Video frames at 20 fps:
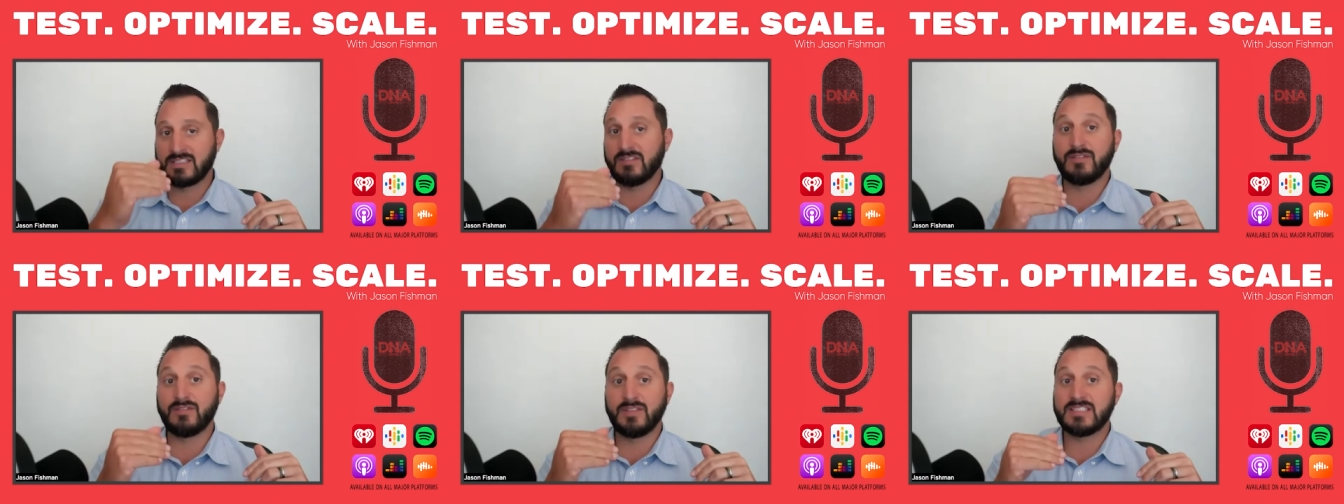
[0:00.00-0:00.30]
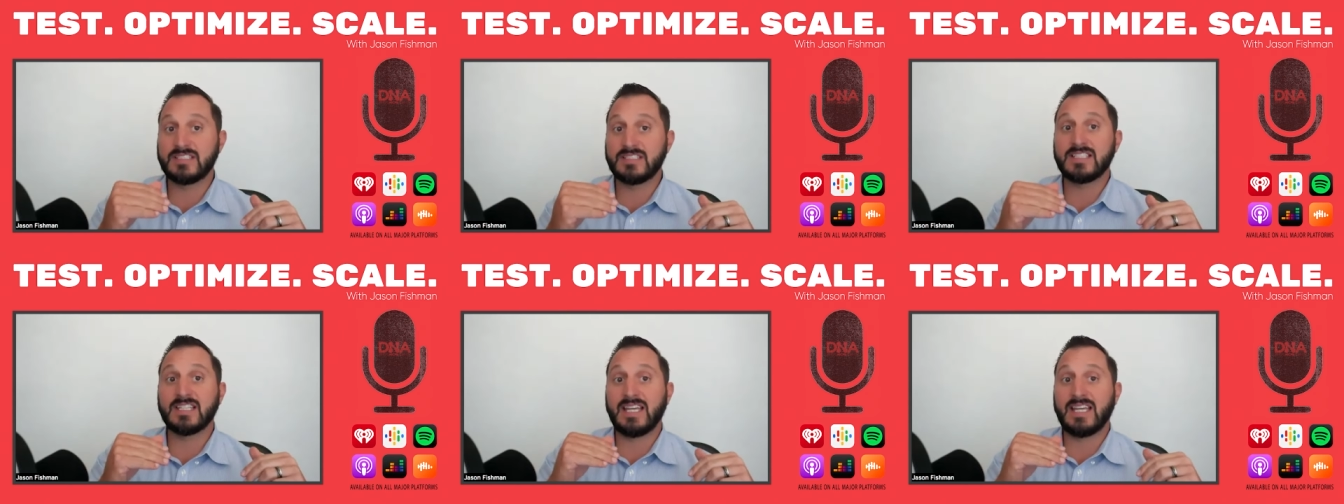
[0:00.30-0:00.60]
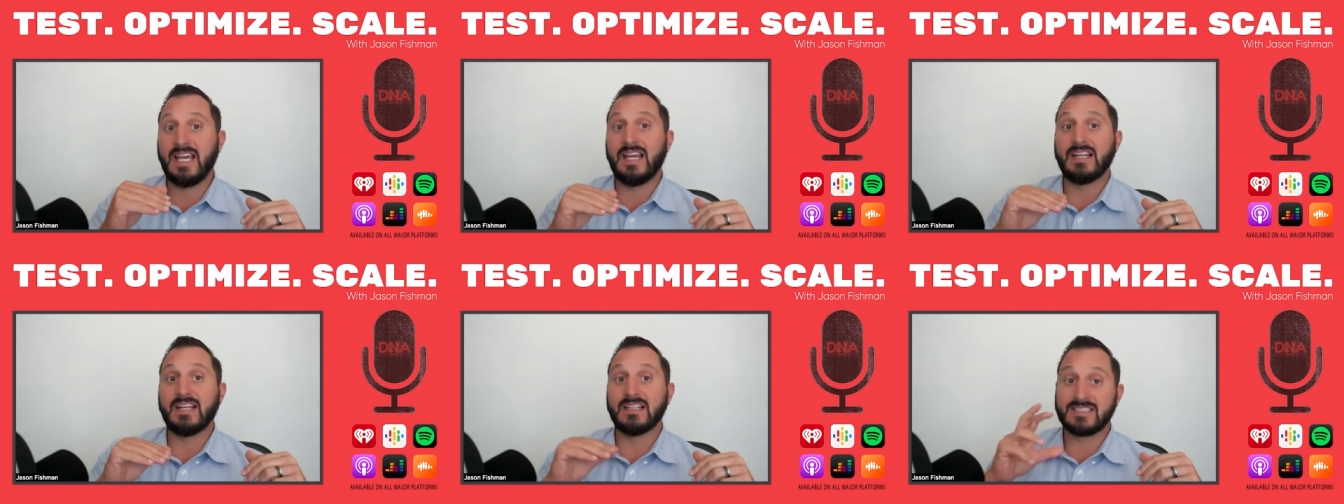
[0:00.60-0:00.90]

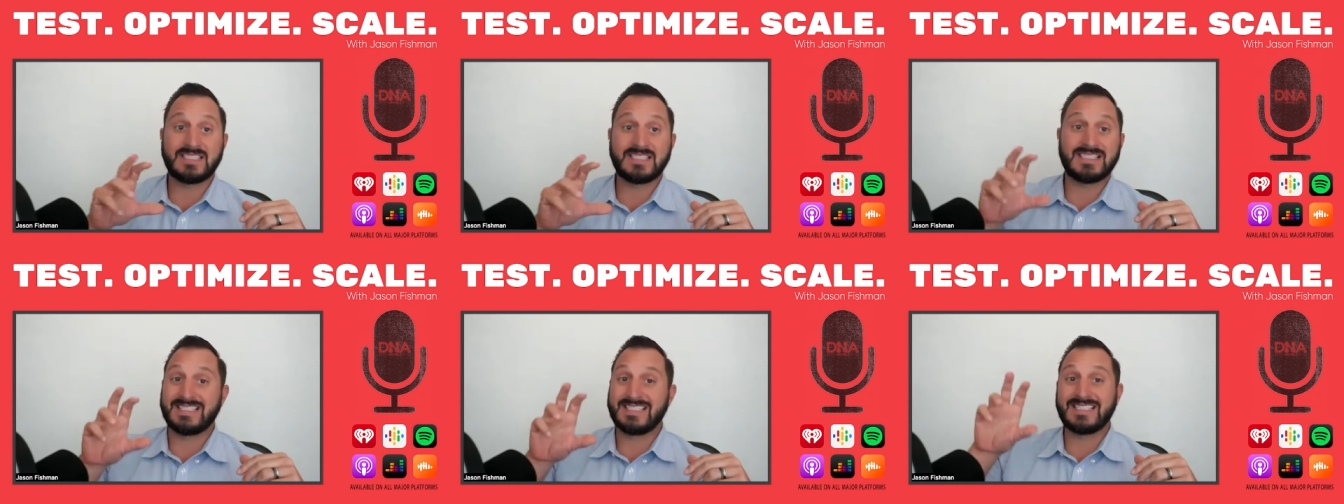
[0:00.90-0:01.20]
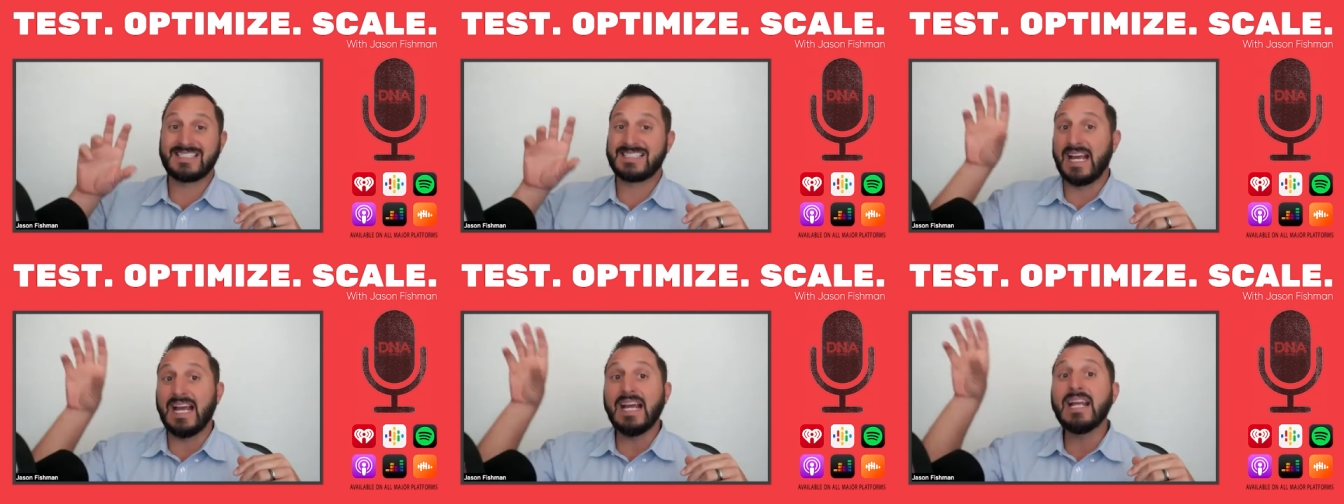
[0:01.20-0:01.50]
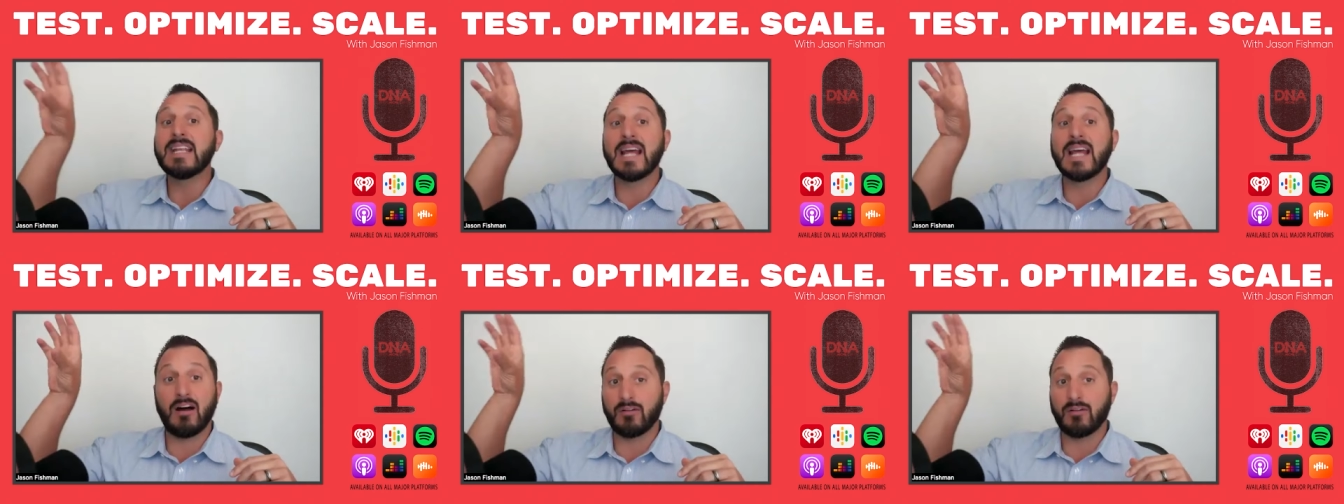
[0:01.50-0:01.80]
sophisticated,
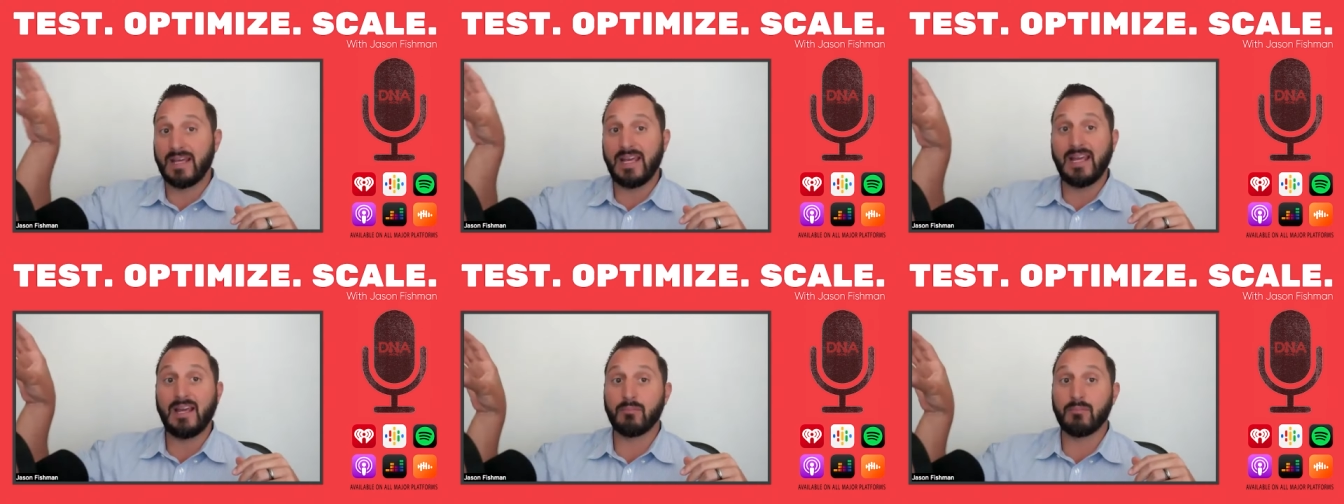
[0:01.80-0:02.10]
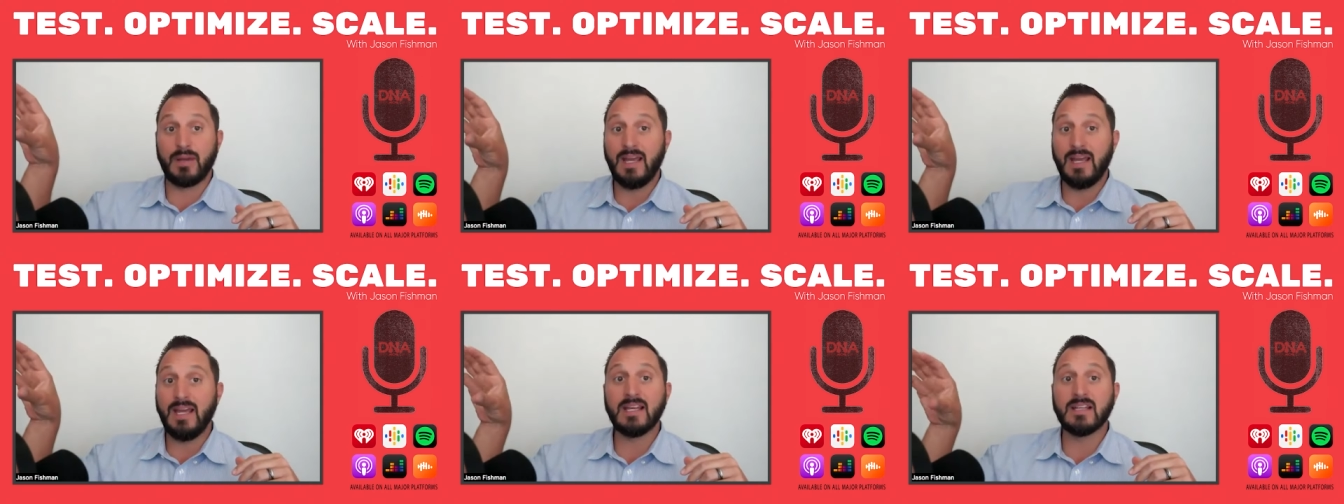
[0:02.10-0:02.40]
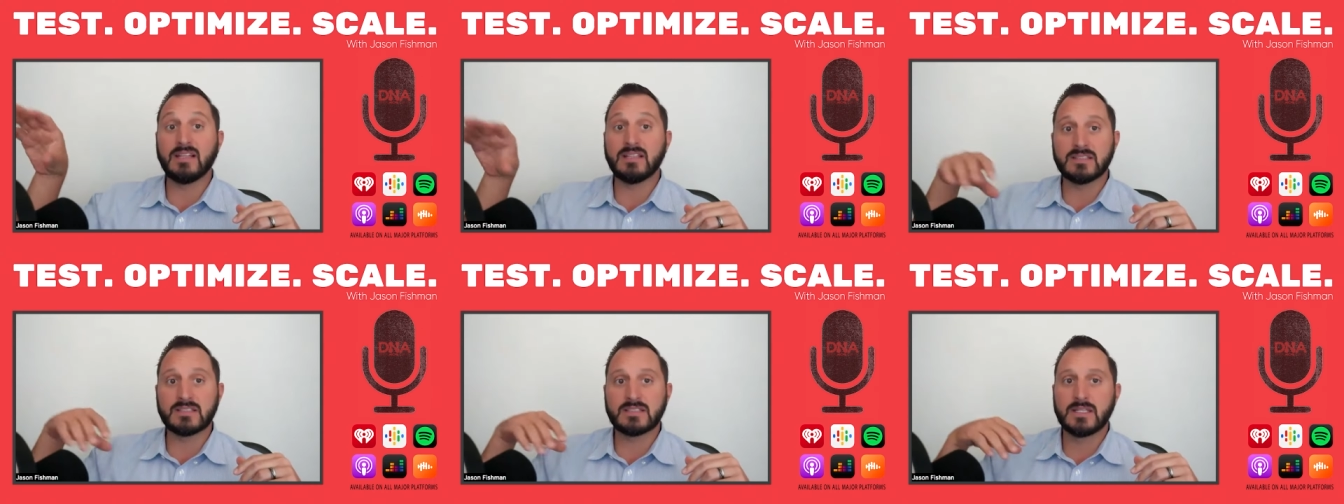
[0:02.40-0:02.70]
standout
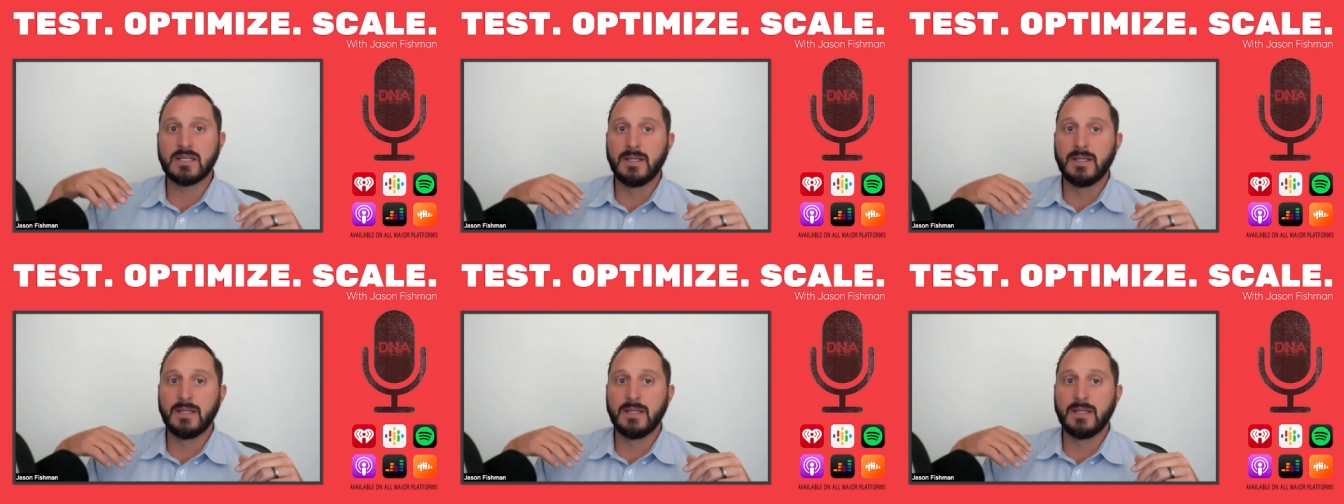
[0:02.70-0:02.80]
campaigns.